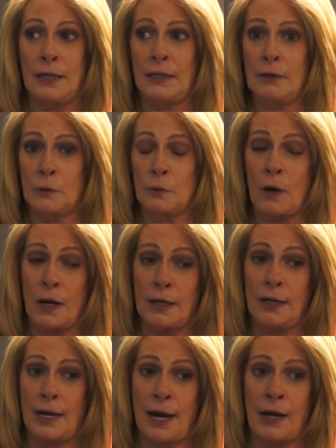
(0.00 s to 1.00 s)
They were
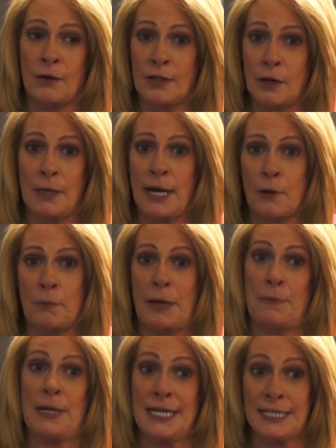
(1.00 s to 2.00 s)
rotting out, coming out
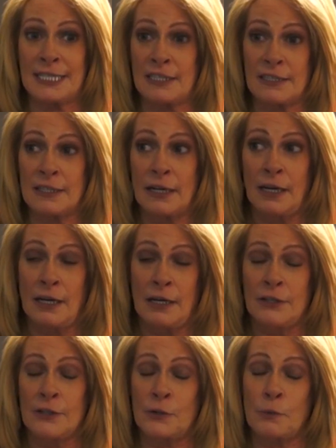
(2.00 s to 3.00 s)
by pieces,
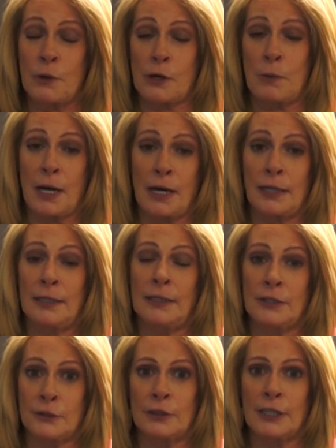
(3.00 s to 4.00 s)
to whereby I
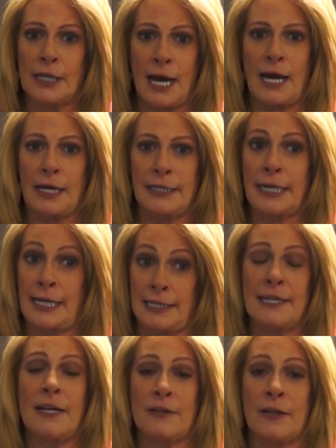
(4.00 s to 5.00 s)
literally had
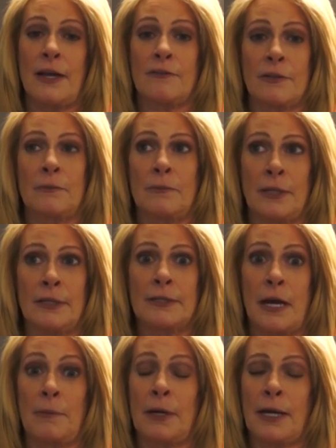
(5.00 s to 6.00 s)
9 teeth left by the
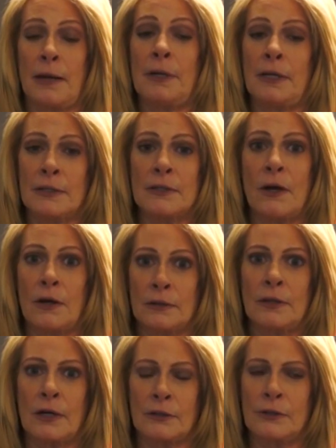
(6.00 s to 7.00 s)
time I came in and
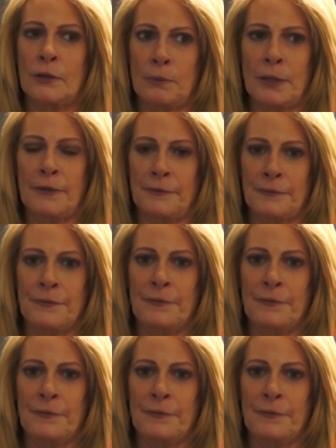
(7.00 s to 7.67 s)
saw Dr. Golpa.